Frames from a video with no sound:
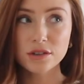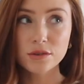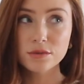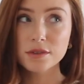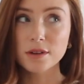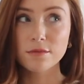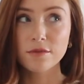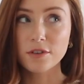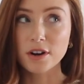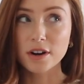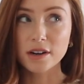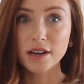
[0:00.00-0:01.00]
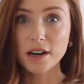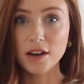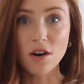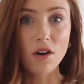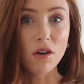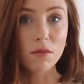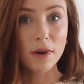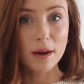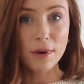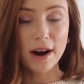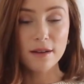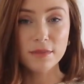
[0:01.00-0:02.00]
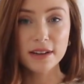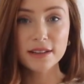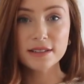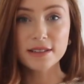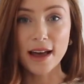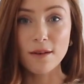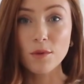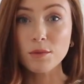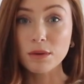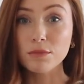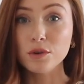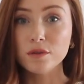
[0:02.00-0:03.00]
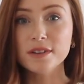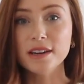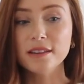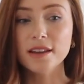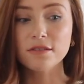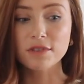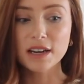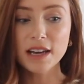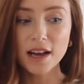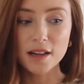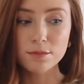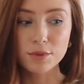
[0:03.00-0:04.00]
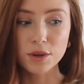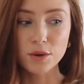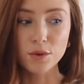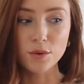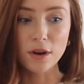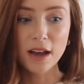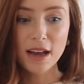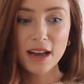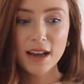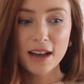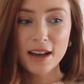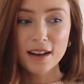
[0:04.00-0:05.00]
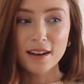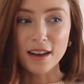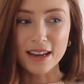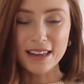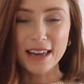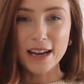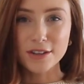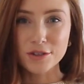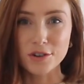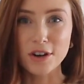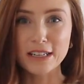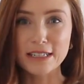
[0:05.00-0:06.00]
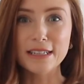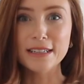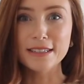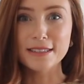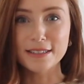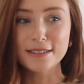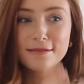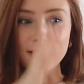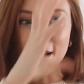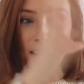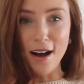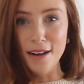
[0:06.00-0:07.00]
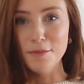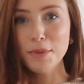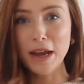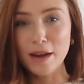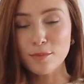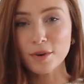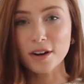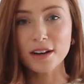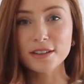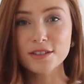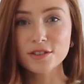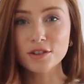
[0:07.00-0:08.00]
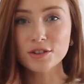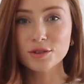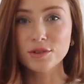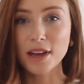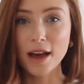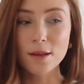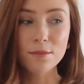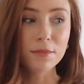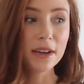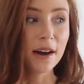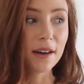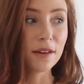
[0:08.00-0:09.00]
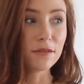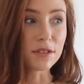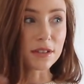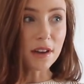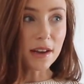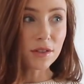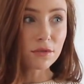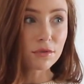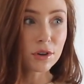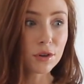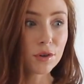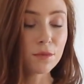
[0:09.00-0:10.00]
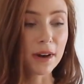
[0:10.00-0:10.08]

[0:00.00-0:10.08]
used them for nearly all my apartments when we moved in, and they really help you like get your ideas on paper as such. So they helped me kind of design the room